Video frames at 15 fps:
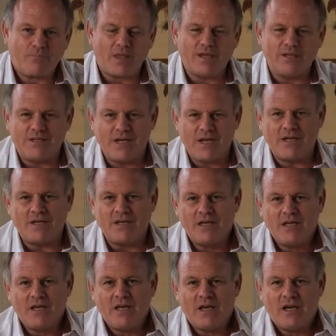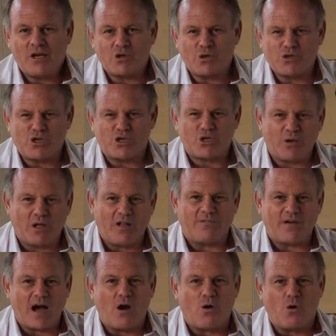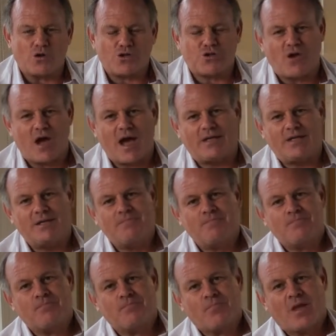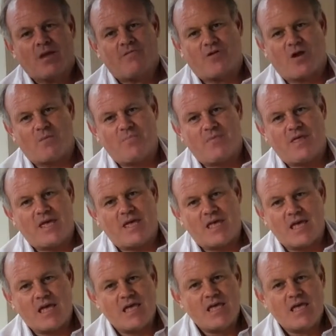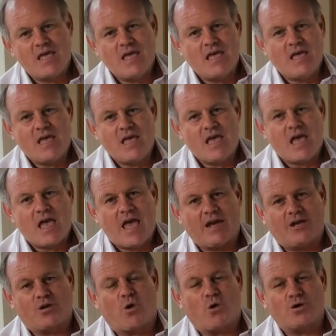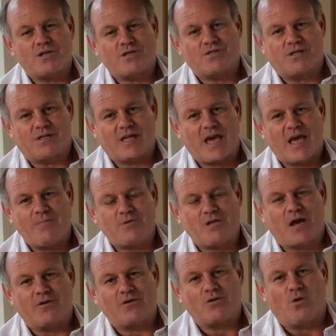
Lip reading: Indeed, it was a 12-hour horse ride from the headquarters in Cape Town